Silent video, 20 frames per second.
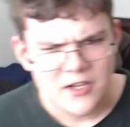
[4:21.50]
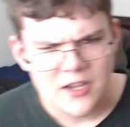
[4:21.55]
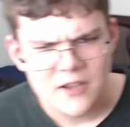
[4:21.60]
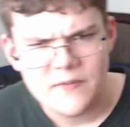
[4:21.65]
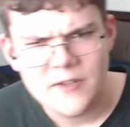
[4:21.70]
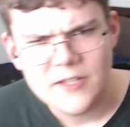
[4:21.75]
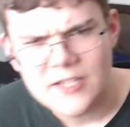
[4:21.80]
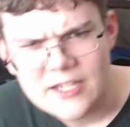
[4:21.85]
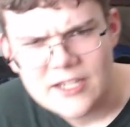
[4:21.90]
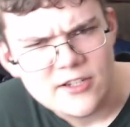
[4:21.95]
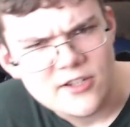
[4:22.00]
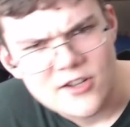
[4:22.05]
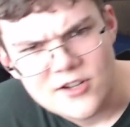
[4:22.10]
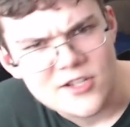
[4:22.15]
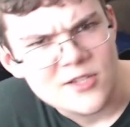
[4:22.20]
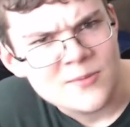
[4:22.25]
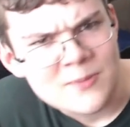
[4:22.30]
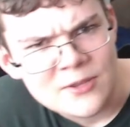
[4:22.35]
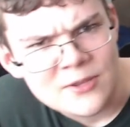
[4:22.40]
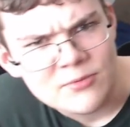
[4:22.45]
feel like it should
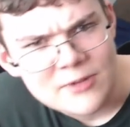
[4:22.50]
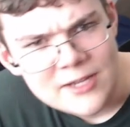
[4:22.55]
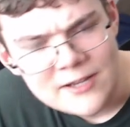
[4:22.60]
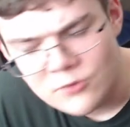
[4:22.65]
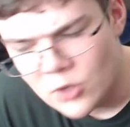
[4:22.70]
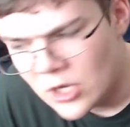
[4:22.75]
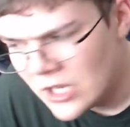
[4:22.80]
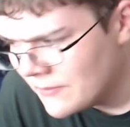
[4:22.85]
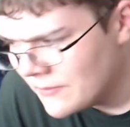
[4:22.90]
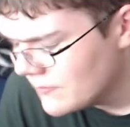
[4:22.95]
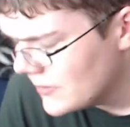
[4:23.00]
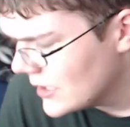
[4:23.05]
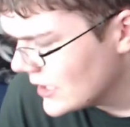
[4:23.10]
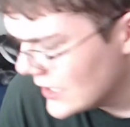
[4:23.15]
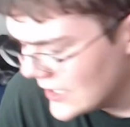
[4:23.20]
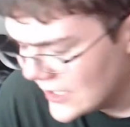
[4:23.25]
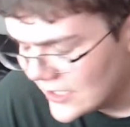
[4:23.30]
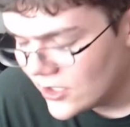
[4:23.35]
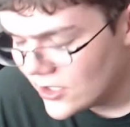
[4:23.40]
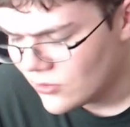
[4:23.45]
just be three of one, but
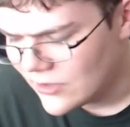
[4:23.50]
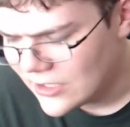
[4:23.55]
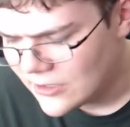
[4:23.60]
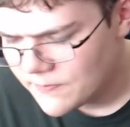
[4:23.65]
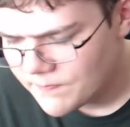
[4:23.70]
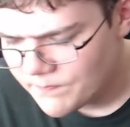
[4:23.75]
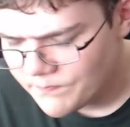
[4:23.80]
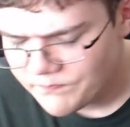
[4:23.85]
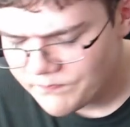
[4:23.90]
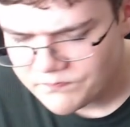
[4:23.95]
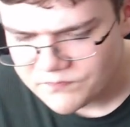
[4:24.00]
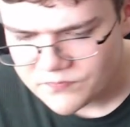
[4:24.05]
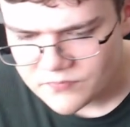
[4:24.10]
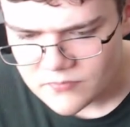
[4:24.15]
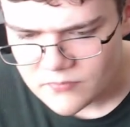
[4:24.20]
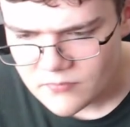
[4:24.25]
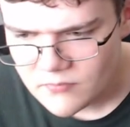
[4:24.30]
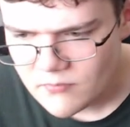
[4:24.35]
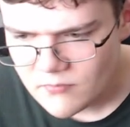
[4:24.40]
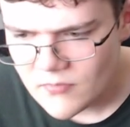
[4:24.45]
oh well.
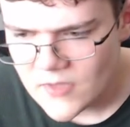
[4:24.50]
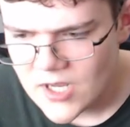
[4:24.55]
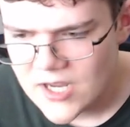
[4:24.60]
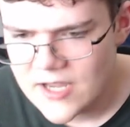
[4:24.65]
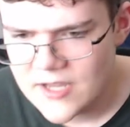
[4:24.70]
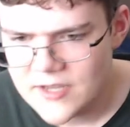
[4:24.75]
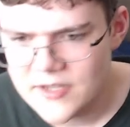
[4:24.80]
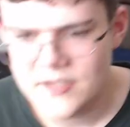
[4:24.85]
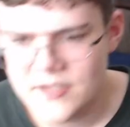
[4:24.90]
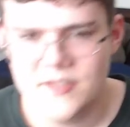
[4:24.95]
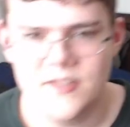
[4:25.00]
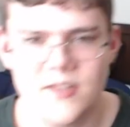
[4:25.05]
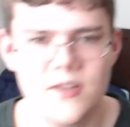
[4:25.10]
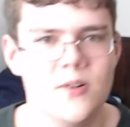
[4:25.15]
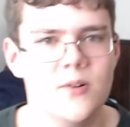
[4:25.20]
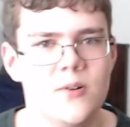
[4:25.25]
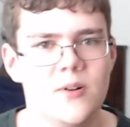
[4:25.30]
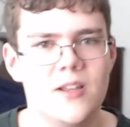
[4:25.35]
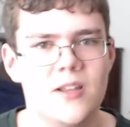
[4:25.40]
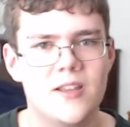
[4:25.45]
And
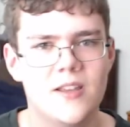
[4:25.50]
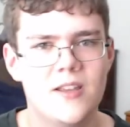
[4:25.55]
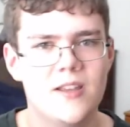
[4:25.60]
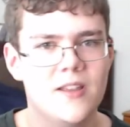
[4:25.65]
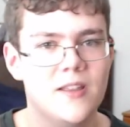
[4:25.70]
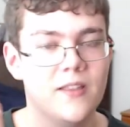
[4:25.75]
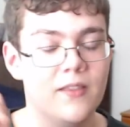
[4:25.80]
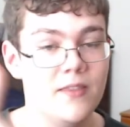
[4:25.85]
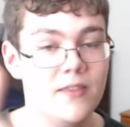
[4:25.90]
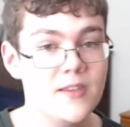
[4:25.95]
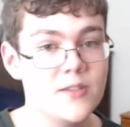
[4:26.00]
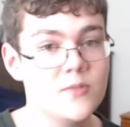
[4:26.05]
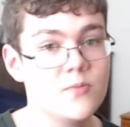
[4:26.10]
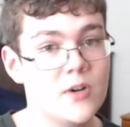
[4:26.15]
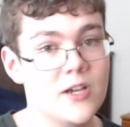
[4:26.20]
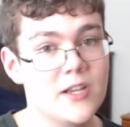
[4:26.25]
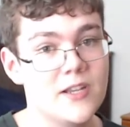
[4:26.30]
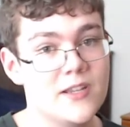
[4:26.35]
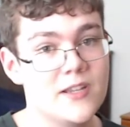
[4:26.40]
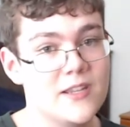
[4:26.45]
so this
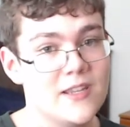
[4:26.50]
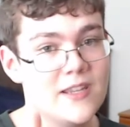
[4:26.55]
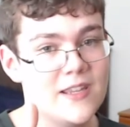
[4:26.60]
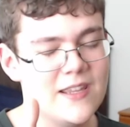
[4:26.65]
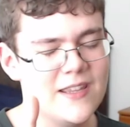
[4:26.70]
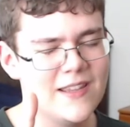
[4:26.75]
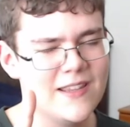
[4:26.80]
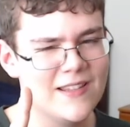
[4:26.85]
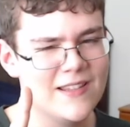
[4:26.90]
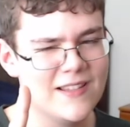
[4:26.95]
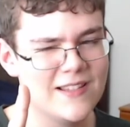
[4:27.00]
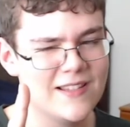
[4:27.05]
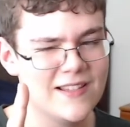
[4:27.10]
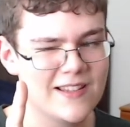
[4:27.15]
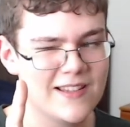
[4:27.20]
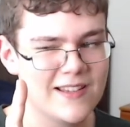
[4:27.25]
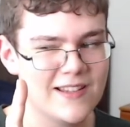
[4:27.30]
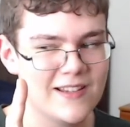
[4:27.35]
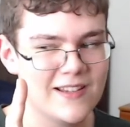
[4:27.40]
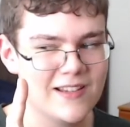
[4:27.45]
one
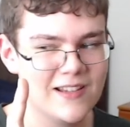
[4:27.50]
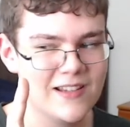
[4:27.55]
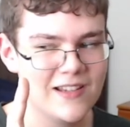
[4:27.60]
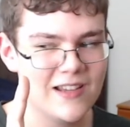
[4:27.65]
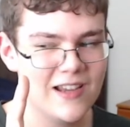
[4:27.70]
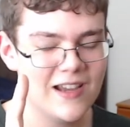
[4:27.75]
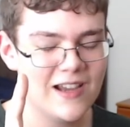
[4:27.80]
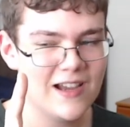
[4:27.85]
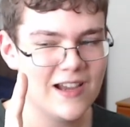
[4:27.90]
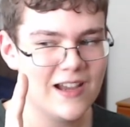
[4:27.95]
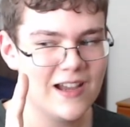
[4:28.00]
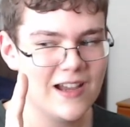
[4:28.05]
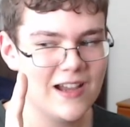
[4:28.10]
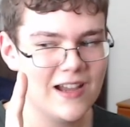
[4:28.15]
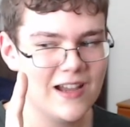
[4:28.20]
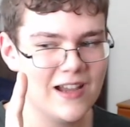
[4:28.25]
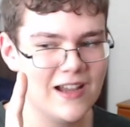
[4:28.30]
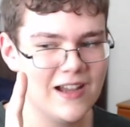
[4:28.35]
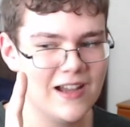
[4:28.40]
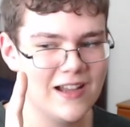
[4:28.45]
is
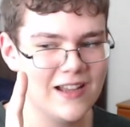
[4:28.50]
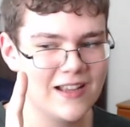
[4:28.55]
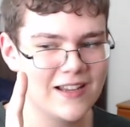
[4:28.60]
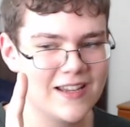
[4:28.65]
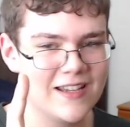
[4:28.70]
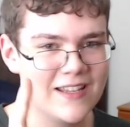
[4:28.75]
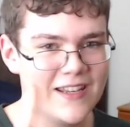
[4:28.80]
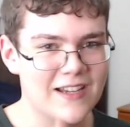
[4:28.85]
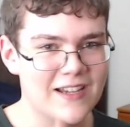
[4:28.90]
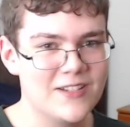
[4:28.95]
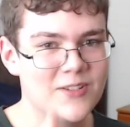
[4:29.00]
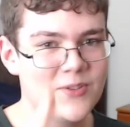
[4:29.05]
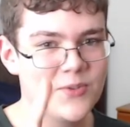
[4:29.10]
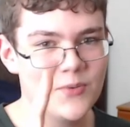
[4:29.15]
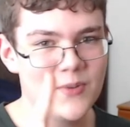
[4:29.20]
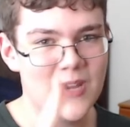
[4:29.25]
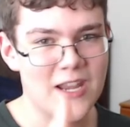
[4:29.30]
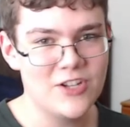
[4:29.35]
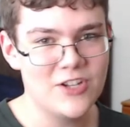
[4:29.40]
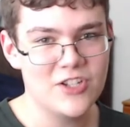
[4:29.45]
connected
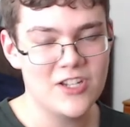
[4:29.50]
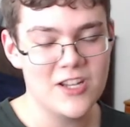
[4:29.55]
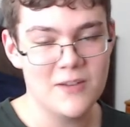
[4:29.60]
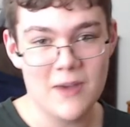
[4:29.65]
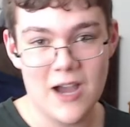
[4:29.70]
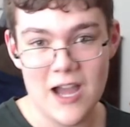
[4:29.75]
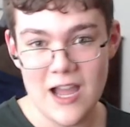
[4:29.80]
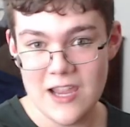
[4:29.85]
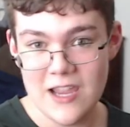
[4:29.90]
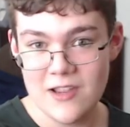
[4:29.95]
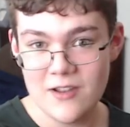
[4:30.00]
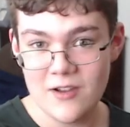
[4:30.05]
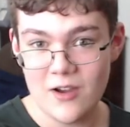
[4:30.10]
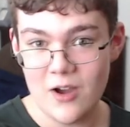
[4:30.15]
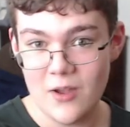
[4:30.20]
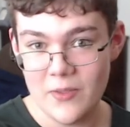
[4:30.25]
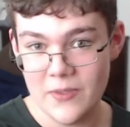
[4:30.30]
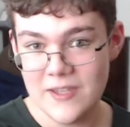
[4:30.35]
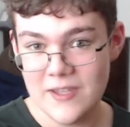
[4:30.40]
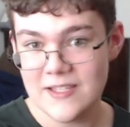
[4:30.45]
through HDMI
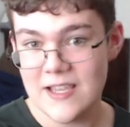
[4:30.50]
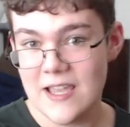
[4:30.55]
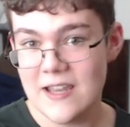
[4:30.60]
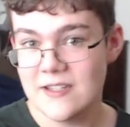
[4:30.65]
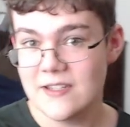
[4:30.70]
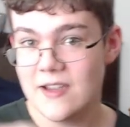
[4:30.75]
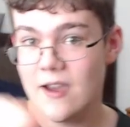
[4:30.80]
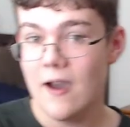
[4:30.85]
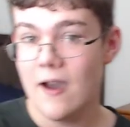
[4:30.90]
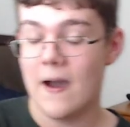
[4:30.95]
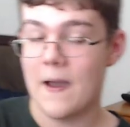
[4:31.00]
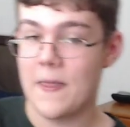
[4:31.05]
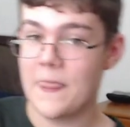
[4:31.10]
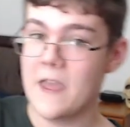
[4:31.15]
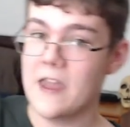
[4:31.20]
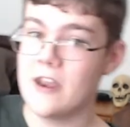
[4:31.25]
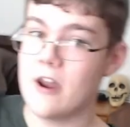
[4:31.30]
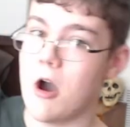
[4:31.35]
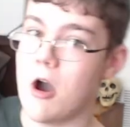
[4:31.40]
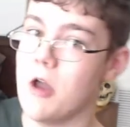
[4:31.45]
on this end, and
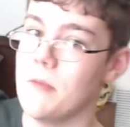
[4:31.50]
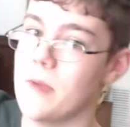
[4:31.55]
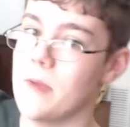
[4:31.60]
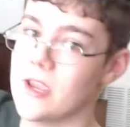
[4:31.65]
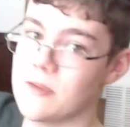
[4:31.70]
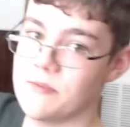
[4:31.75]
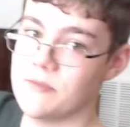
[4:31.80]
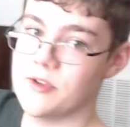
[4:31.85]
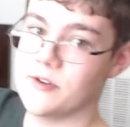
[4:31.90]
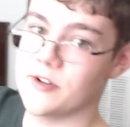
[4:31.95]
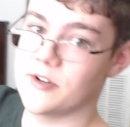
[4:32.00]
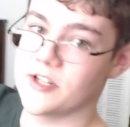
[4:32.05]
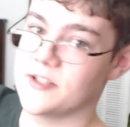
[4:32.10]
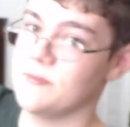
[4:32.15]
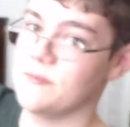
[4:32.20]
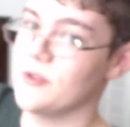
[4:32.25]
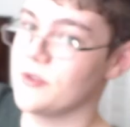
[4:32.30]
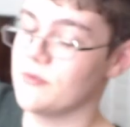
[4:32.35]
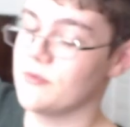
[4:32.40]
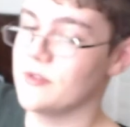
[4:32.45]
then on my computer it's
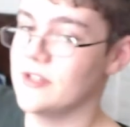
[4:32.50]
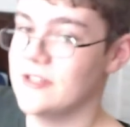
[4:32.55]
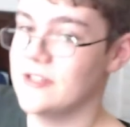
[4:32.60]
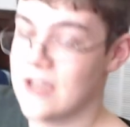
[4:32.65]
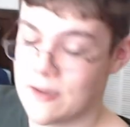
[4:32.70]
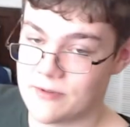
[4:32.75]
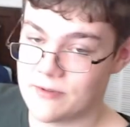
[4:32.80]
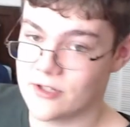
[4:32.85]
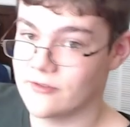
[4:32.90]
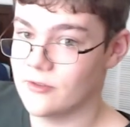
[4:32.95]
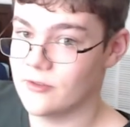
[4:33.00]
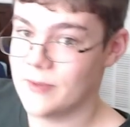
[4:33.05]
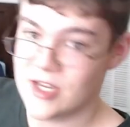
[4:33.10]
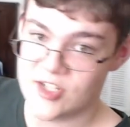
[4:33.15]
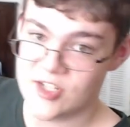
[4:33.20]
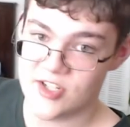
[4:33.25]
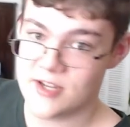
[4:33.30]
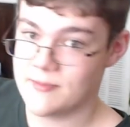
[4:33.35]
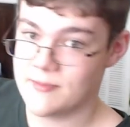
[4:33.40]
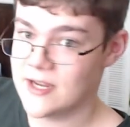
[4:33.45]
put through an adapter from
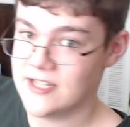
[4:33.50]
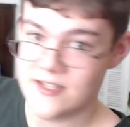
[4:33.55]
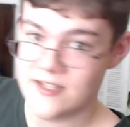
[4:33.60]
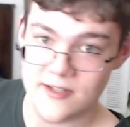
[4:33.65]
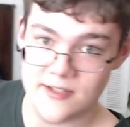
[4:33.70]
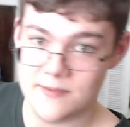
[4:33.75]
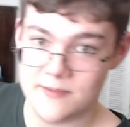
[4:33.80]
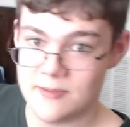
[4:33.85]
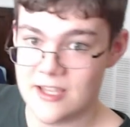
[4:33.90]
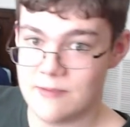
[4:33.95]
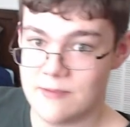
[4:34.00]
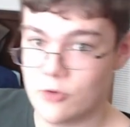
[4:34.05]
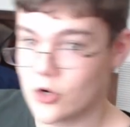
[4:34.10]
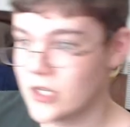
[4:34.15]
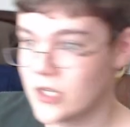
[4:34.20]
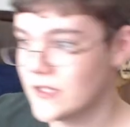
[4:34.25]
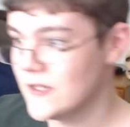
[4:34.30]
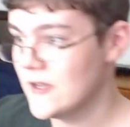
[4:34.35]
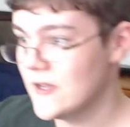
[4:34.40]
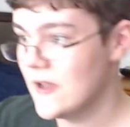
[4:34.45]
HDMI to
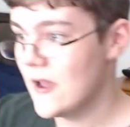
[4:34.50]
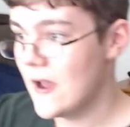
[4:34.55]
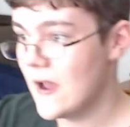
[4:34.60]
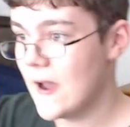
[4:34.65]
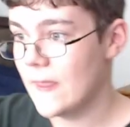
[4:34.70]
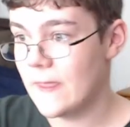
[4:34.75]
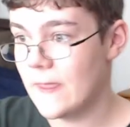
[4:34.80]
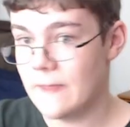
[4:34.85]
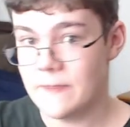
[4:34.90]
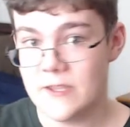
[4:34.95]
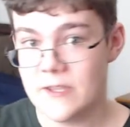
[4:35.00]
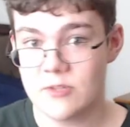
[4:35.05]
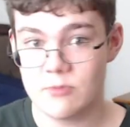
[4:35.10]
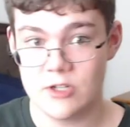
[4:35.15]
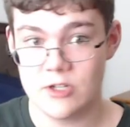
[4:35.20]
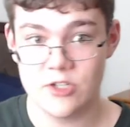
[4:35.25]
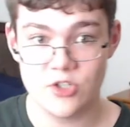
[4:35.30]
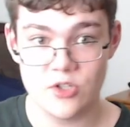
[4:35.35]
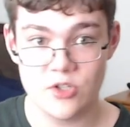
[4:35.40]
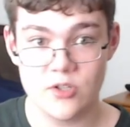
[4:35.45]
DisplayPort. And then this
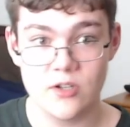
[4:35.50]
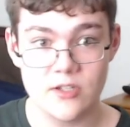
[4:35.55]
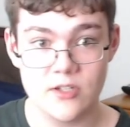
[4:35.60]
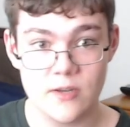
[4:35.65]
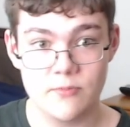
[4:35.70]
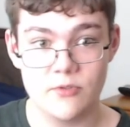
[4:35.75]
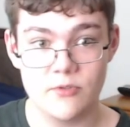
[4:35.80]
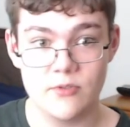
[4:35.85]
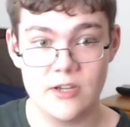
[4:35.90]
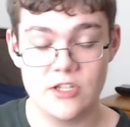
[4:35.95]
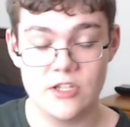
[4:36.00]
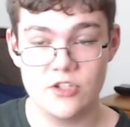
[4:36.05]
one is just hooked up through